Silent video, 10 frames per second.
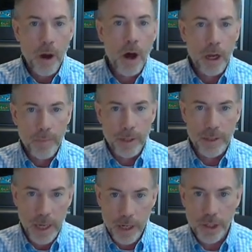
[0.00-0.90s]

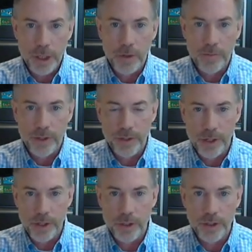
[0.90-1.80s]
augmentation of
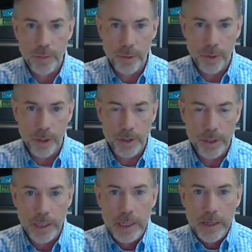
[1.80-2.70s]
decision
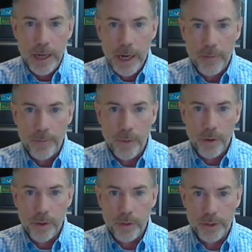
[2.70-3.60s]
supports
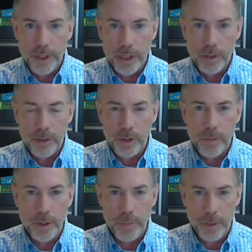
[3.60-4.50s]
for those skilled
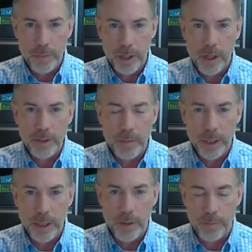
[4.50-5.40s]
humans, but
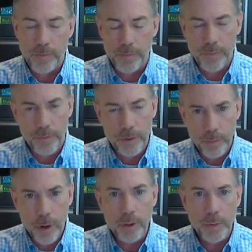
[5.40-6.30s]
ultimately, for
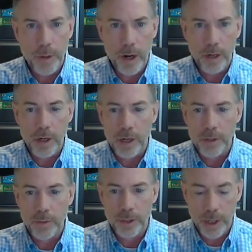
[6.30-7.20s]
the most part, not
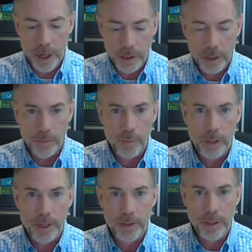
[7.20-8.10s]
to entirely
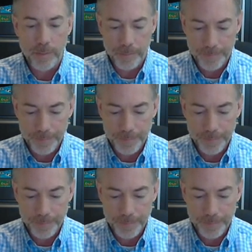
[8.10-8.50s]
replace them.